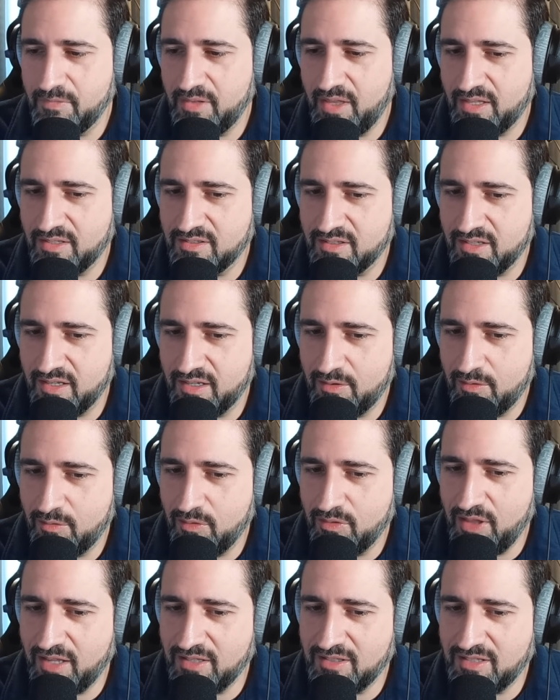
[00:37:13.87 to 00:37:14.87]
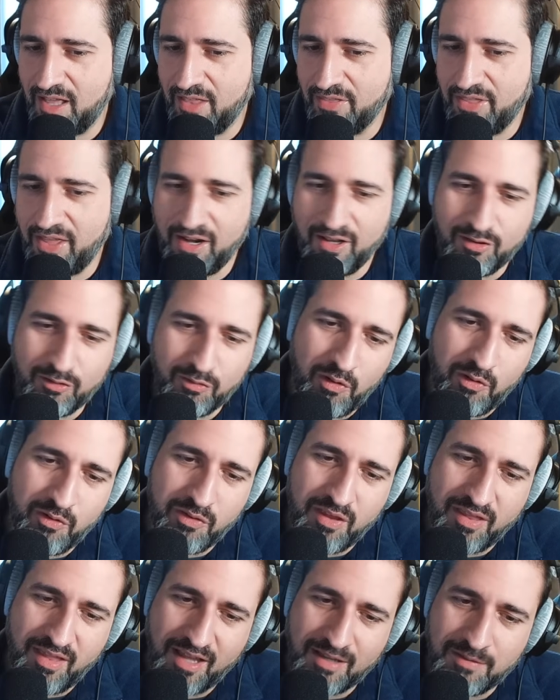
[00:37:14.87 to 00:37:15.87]
That'll throw
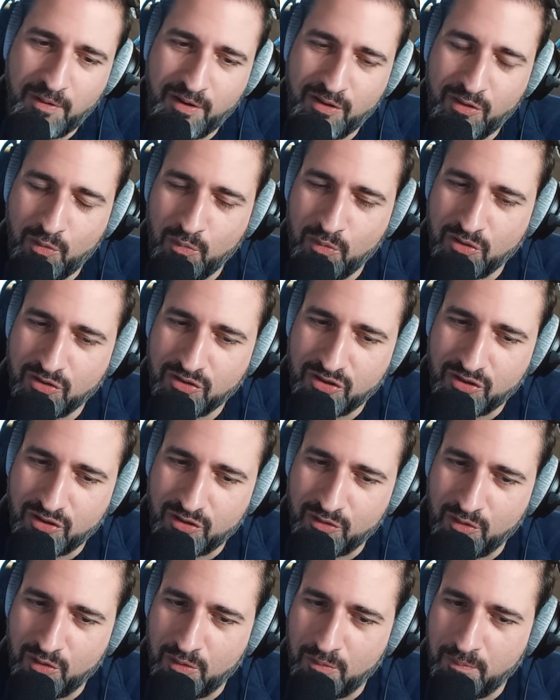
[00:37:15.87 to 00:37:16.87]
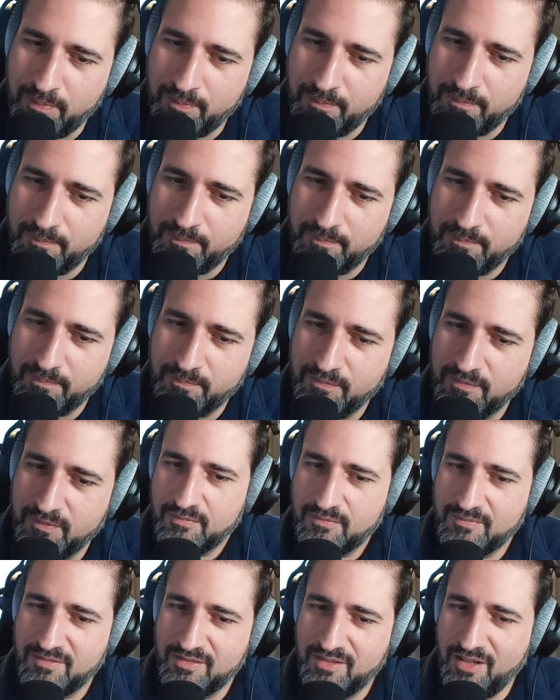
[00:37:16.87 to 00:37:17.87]
in. That's probably the worst of the group.
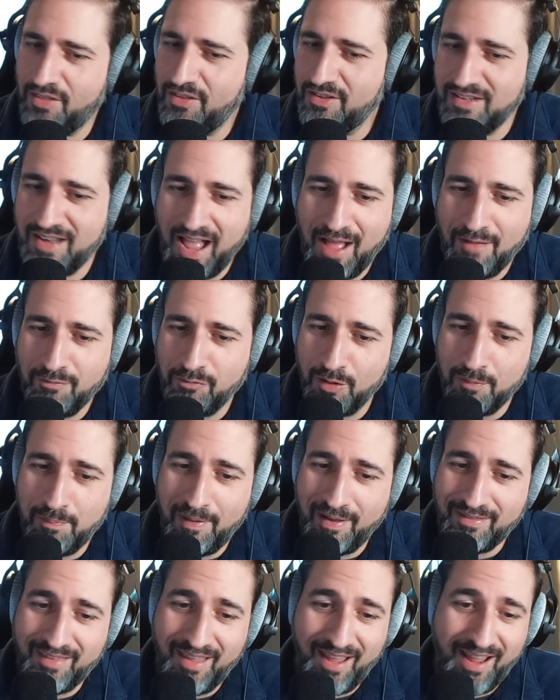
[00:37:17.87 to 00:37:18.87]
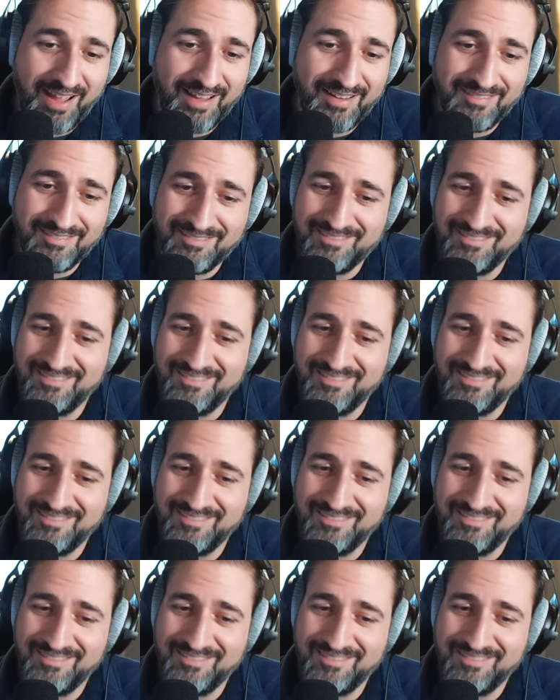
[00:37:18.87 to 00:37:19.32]
Nothing novel about that.